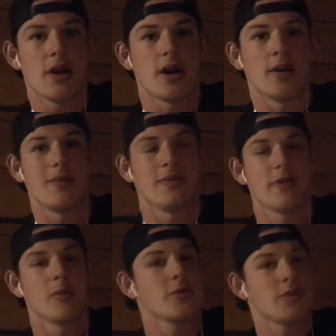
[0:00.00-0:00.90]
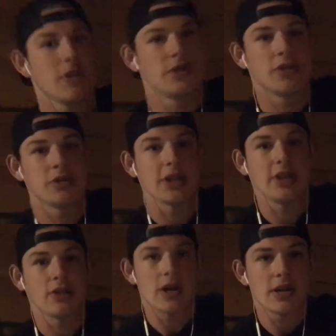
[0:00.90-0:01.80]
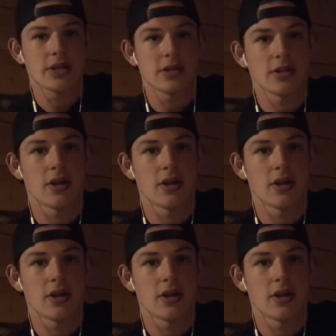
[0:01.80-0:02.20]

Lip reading: and for the most part they really only eat grass.